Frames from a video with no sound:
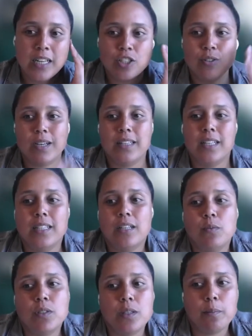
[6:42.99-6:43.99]
So I think
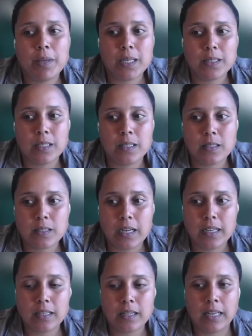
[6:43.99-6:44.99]
that was the biggest
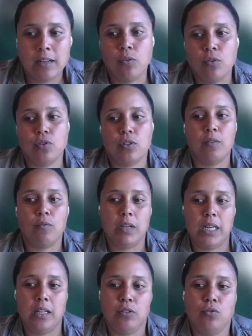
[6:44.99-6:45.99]
insight, and also then
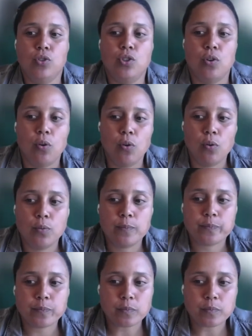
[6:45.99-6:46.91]
really to show